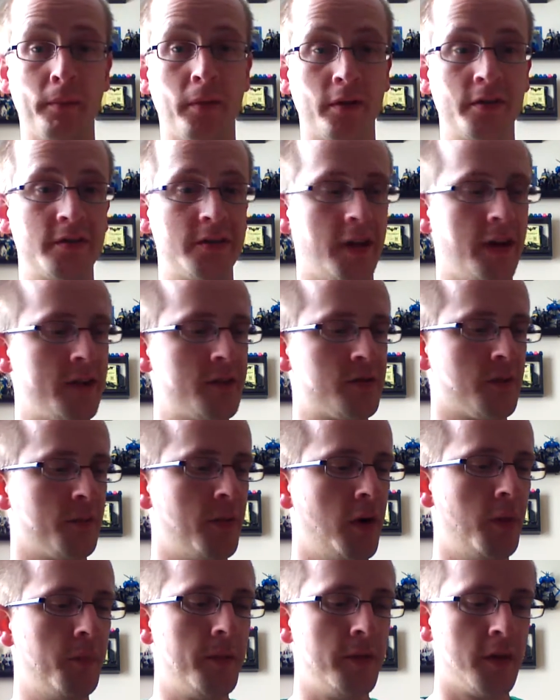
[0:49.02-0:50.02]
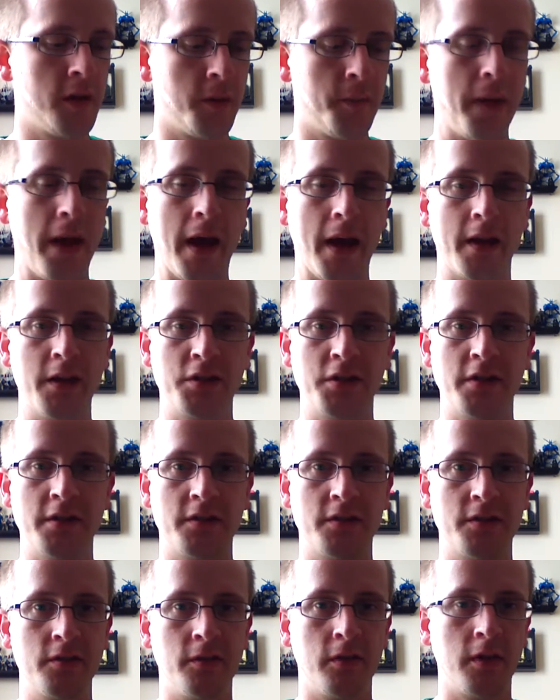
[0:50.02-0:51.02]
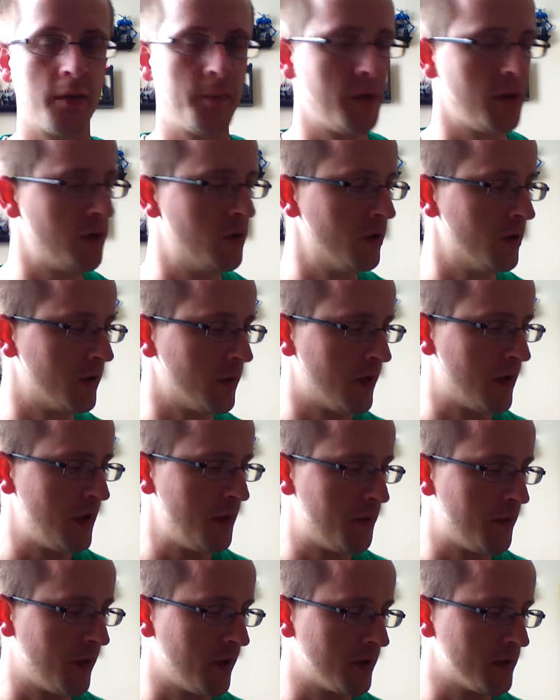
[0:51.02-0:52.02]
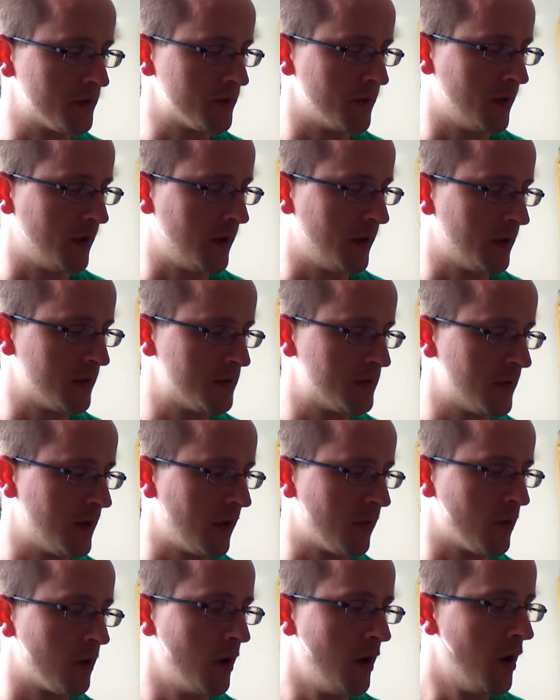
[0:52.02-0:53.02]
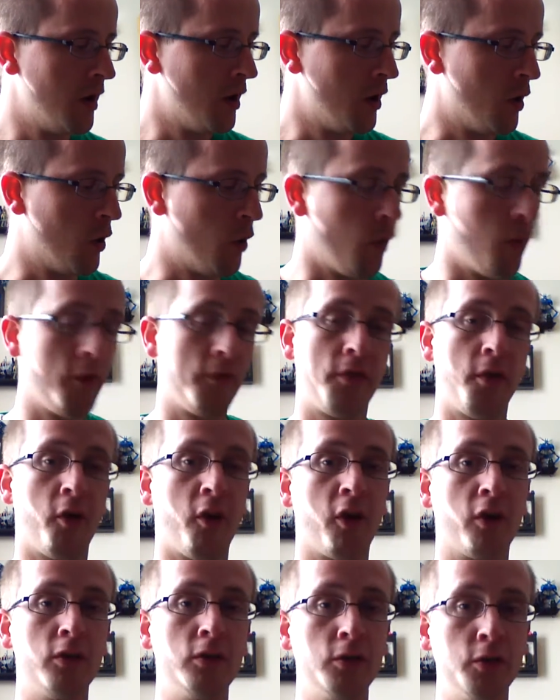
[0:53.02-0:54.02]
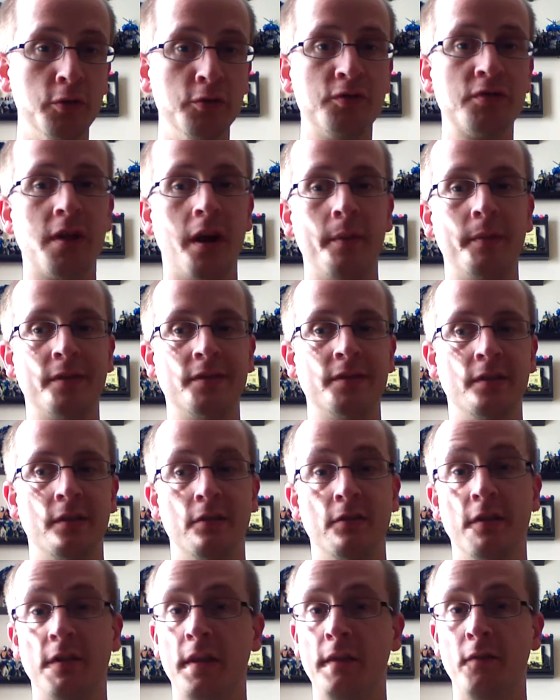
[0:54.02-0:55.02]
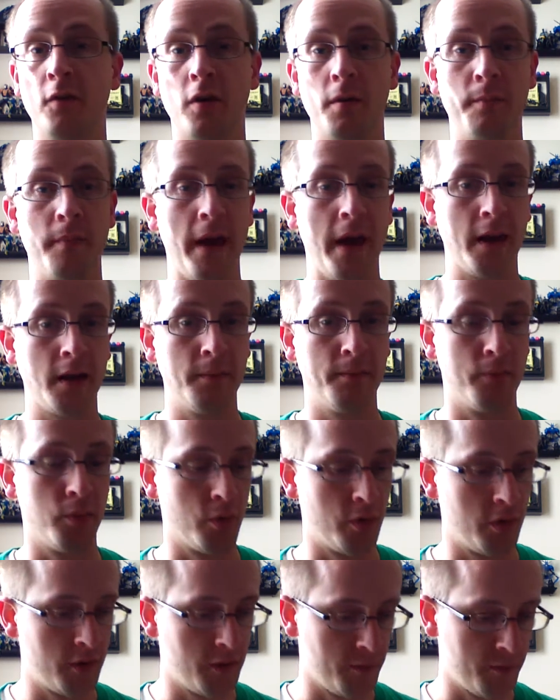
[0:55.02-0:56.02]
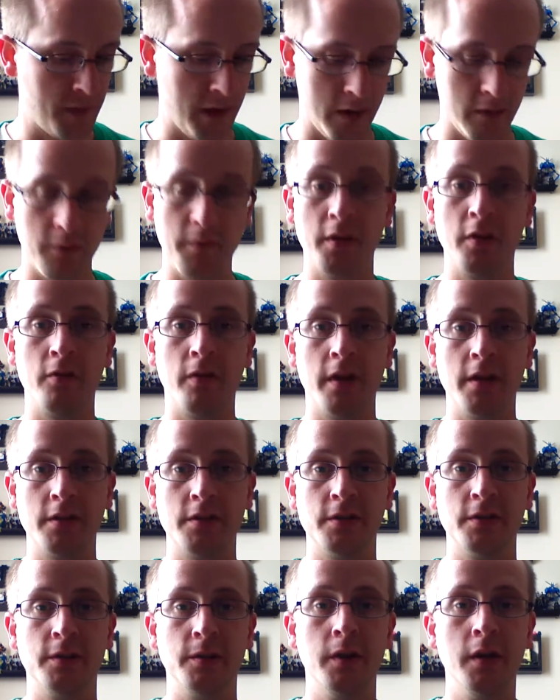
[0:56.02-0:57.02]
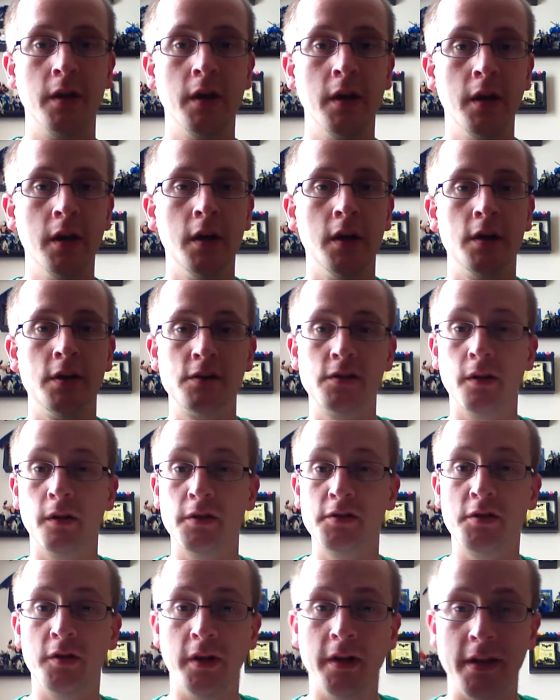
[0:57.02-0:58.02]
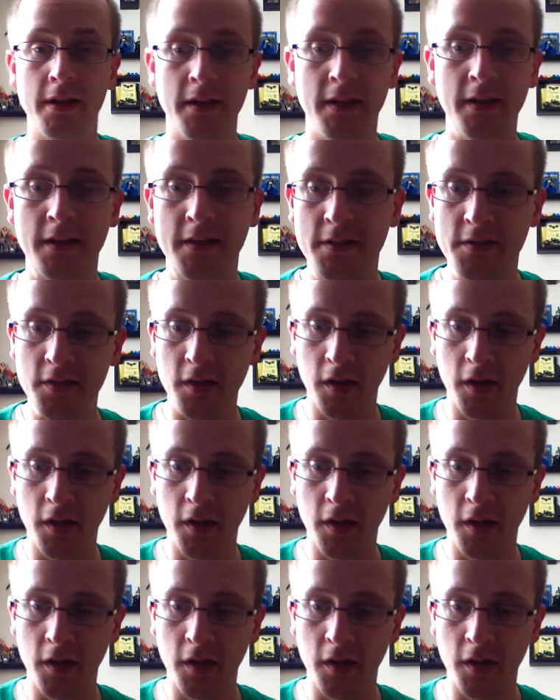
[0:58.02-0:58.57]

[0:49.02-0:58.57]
book size, so I'm hoping that the packaging is still going to be good and keep things together. Or if there are loose comics in here that they've already bagged and boarded them, that would be great too. So let's go ahead and get this